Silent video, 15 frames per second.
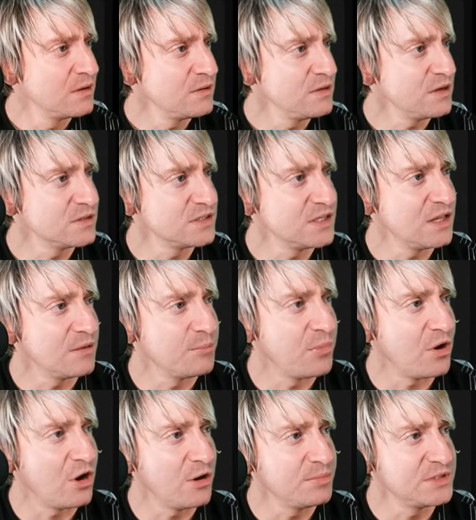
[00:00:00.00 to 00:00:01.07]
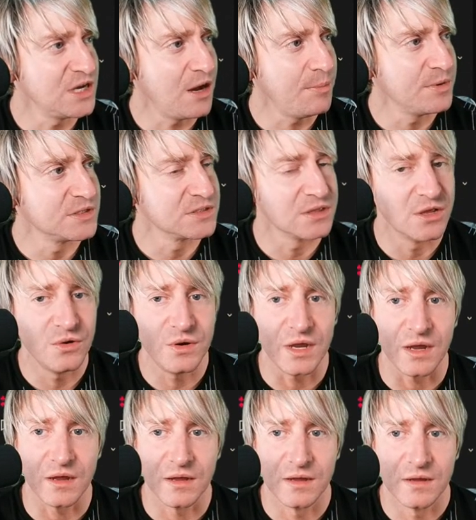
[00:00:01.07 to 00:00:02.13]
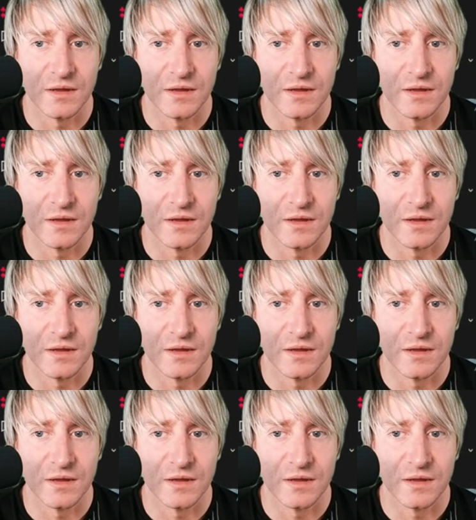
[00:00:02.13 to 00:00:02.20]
Y'all see that bar up top? It's loading.